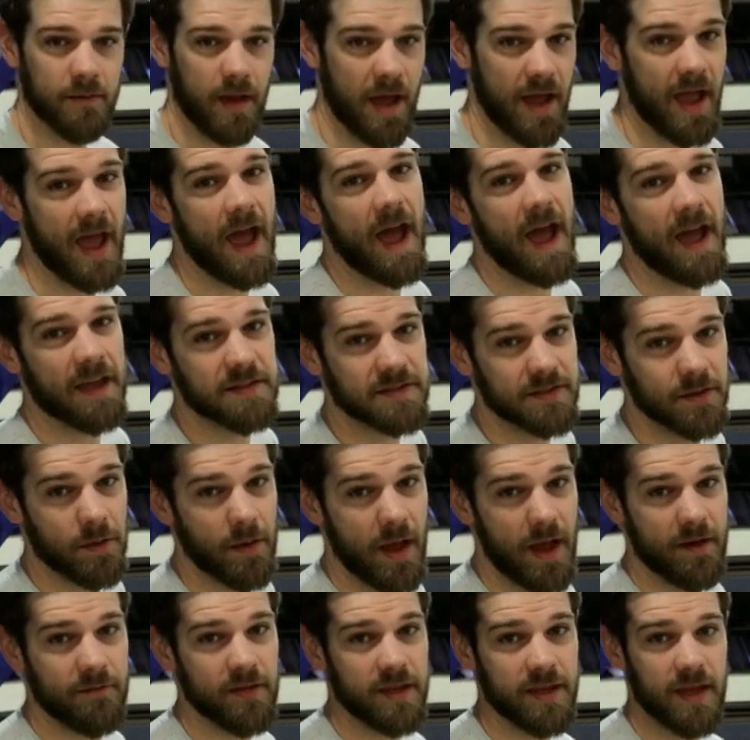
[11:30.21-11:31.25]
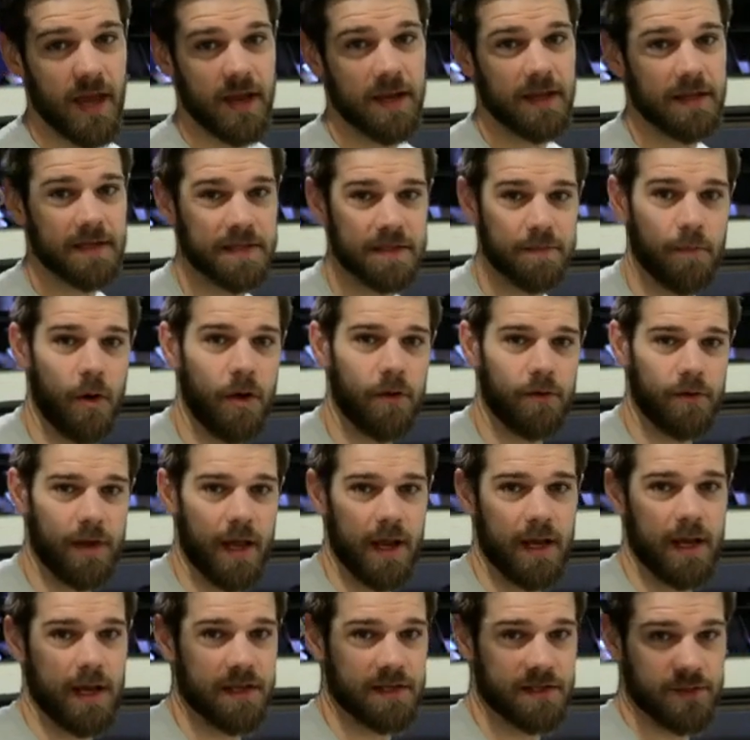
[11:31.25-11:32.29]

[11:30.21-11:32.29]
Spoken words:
I still have a Yeti, a smaller Yeti.